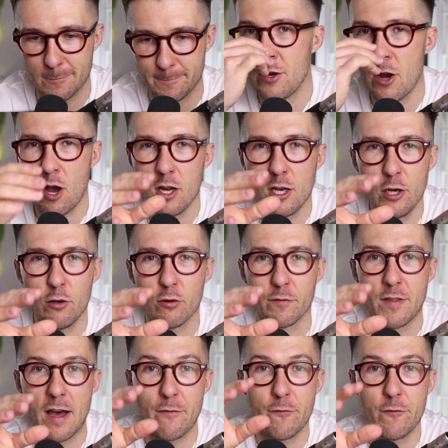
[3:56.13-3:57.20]
And I
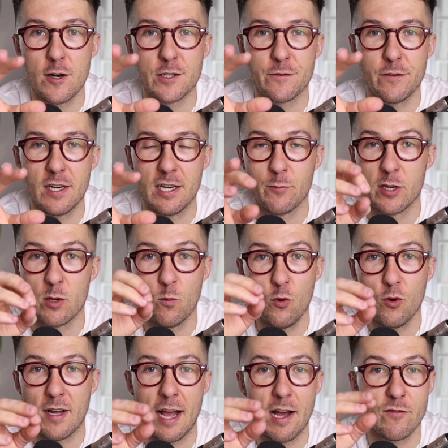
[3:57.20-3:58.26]
love that fresh feeling when you
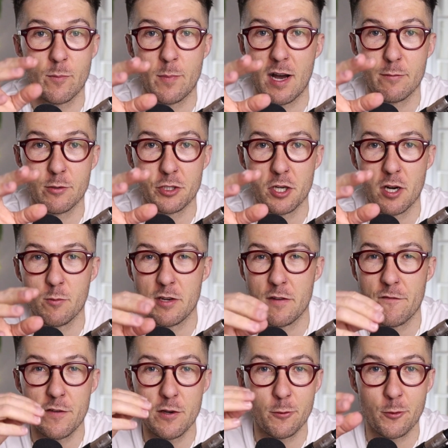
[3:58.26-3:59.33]
walk out of a barber shop, when you
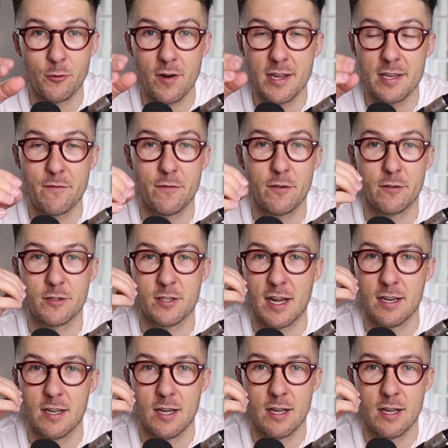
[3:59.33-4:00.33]
feel great, you feel just